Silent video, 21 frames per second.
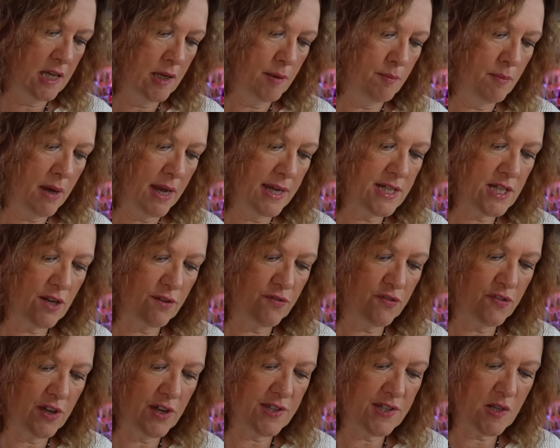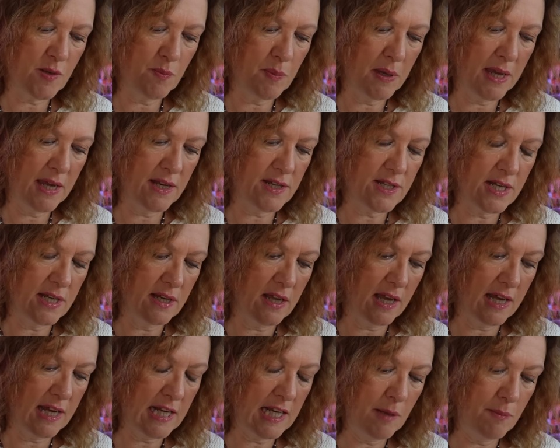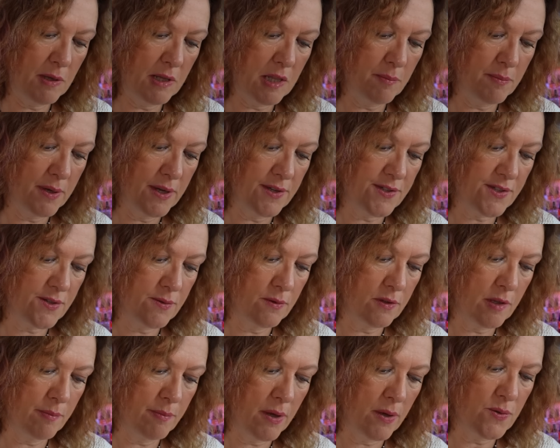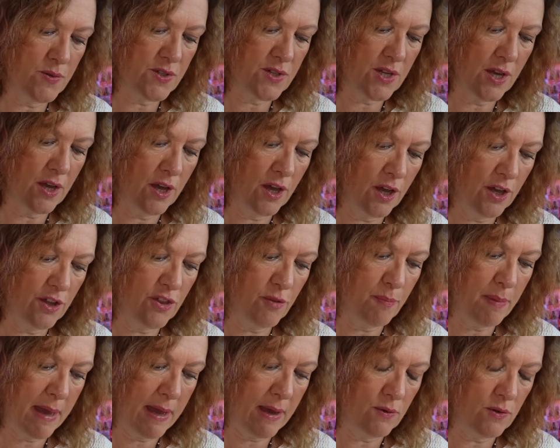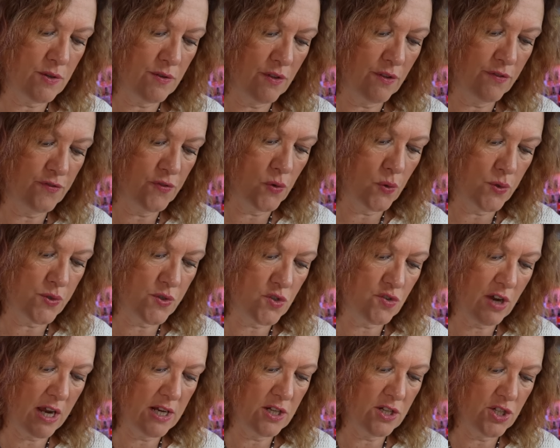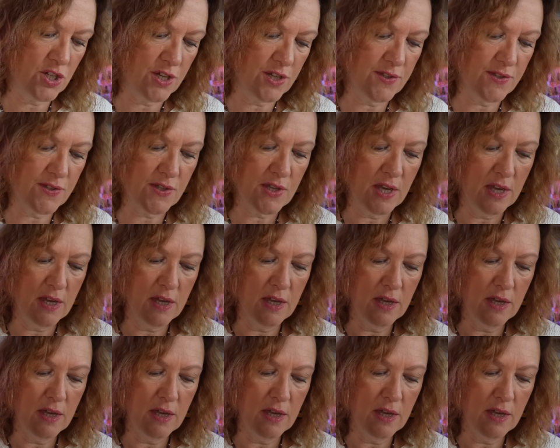might at first appear to likely be the most earthbound of the four strangers.